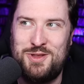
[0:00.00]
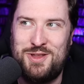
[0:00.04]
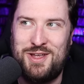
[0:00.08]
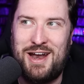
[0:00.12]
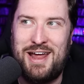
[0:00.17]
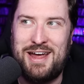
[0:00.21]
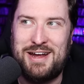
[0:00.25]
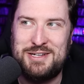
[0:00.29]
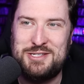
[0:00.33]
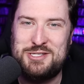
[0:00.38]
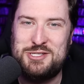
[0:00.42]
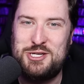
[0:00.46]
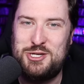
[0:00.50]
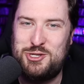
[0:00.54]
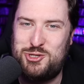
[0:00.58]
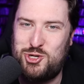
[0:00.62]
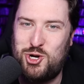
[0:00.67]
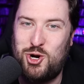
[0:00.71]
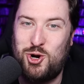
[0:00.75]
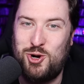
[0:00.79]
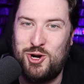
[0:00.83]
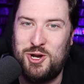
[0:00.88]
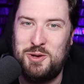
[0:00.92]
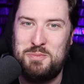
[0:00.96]
it that I could see
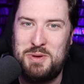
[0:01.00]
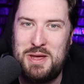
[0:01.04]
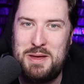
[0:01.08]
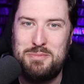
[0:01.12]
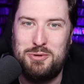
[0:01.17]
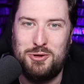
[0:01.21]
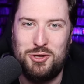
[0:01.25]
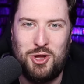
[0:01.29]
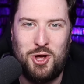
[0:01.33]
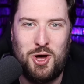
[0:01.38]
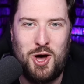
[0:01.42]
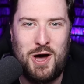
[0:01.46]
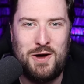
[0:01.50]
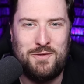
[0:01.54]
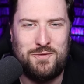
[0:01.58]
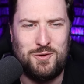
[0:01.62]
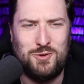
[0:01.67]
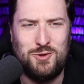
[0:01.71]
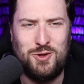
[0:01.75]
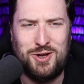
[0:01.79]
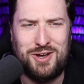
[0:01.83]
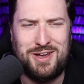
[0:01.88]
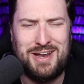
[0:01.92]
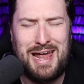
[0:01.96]
turning people off
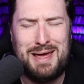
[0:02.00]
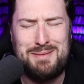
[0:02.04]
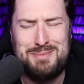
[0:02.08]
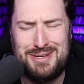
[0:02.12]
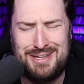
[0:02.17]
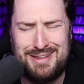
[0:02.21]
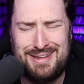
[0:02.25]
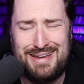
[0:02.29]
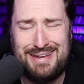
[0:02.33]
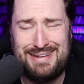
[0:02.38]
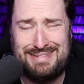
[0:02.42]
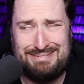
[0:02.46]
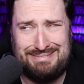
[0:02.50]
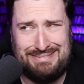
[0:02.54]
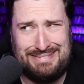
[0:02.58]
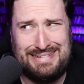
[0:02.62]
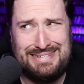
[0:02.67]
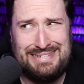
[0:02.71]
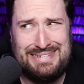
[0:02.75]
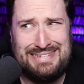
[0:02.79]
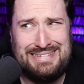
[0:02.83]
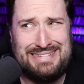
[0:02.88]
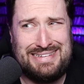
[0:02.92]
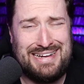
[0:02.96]
or looking at me like,
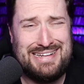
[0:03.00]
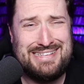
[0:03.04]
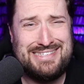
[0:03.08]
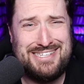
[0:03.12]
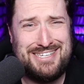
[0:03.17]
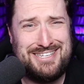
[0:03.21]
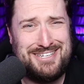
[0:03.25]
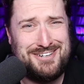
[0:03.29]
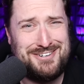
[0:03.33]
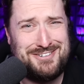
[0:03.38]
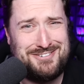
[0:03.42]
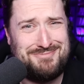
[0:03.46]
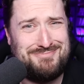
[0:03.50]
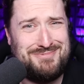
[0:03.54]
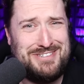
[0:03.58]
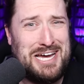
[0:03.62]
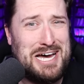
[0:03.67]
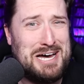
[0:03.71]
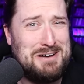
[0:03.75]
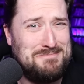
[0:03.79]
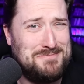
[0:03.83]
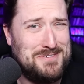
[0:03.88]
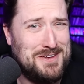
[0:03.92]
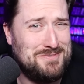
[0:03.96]
really, that's in your
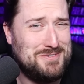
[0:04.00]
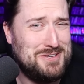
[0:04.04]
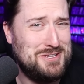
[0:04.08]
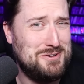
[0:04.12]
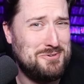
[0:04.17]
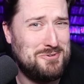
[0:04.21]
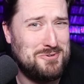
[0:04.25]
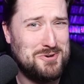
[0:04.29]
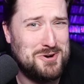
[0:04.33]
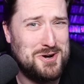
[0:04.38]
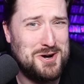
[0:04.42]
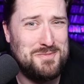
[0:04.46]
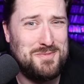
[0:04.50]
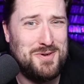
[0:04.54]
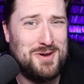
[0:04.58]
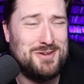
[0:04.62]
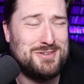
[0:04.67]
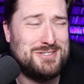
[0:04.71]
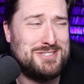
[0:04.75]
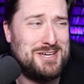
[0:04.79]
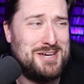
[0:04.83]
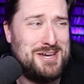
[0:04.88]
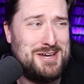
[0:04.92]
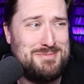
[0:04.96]
top fifty horror of
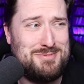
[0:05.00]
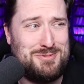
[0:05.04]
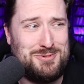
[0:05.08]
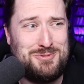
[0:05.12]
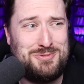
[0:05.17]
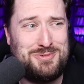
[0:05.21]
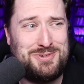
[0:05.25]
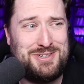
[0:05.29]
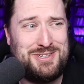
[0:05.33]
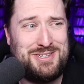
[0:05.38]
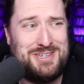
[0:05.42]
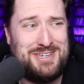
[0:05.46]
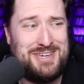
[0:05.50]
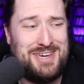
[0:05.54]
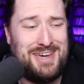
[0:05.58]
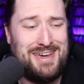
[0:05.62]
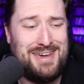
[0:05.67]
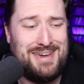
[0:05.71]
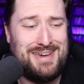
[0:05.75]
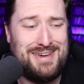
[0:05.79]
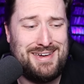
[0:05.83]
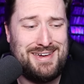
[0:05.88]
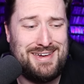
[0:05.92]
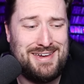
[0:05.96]
all time?
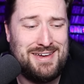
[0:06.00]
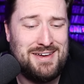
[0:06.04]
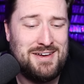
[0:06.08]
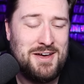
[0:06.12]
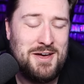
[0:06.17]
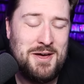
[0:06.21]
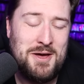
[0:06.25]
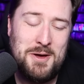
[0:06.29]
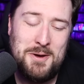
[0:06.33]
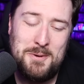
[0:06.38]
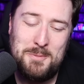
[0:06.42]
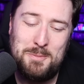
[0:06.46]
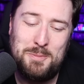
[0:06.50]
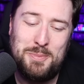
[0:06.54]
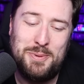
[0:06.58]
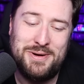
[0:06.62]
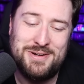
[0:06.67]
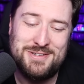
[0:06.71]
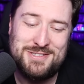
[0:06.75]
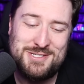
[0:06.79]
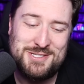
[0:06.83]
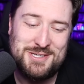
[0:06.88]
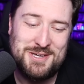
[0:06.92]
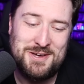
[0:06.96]
Okay,
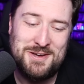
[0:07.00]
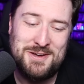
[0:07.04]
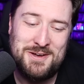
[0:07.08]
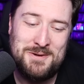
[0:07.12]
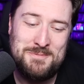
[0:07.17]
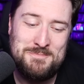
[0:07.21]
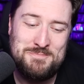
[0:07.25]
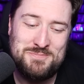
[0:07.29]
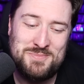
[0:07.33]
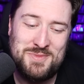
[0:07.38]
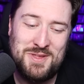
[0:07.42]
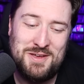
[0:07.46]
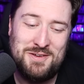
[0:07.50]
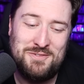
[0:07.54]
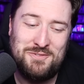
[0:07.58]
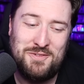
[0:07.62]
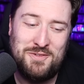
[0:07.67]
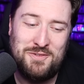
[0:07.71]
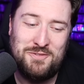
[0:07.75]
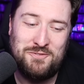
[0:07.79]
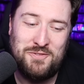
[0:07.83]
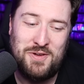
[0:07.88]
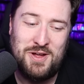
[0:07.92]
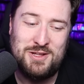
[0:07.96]
but um, it,
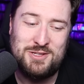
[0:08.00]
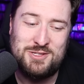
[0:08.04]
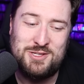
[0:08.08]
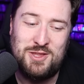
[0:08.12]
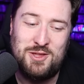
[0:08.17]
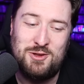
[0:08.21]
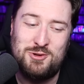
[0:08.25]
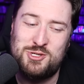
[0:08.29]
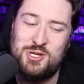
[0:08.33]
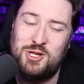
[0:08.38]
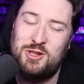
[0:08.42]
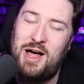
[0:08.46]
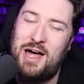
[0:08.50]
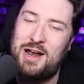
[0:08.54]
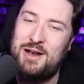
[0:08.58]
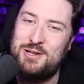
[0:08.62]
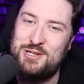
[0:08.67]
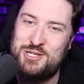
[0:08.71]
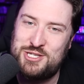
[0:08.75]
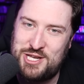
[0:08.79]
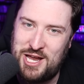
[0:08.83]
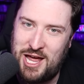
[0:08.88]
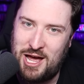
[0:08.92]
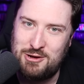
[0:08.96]
it, there's a lot of
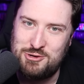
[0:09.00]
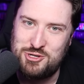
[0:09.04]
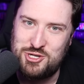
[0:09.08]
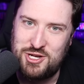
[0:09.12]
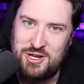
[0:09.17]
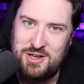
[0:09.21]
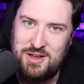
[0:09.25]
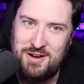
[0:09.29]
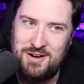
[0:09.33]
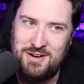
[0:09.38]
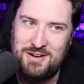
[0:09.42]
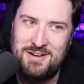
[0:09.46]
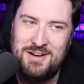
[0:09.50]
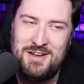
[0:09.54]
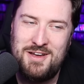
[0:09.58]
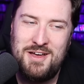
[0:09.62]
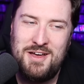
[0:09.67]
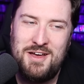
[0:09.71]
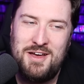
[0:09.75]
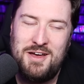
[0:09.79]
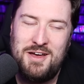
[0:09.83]
nostalgia here